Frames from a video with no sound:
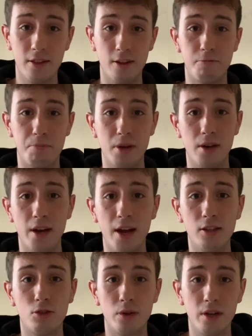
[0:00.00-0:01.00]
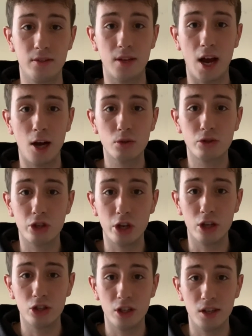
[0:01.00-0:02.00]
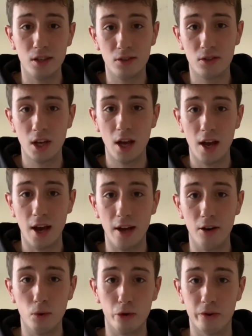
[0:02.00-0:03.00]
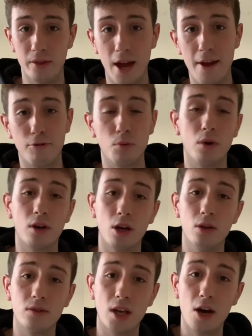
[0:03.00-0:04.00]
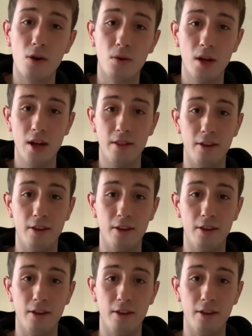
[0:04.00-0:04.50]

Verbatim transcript: They've been entering into house churches and ordering that everyone goes out.